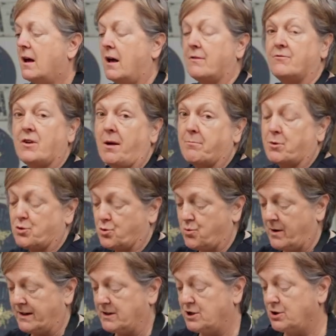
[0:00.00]
of number
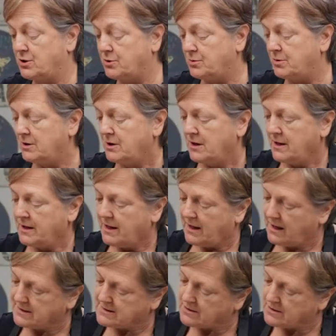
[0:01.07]
22. And